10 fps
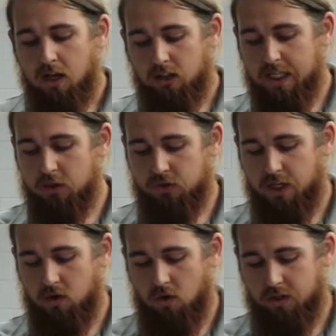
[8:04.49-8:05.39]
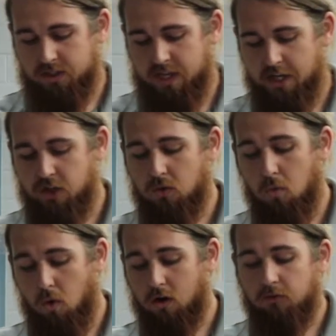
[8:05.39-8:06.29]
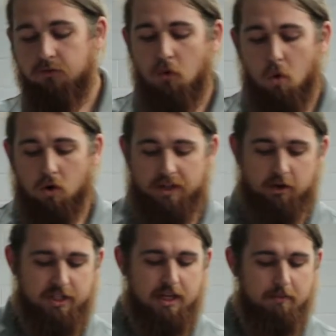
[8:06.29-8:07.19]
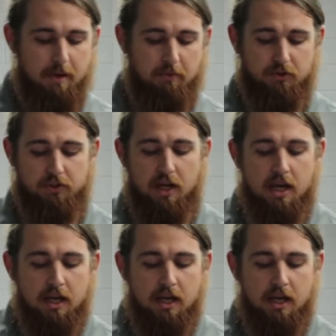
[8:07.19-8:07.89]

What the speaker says: Leaders in our organization work for their team members.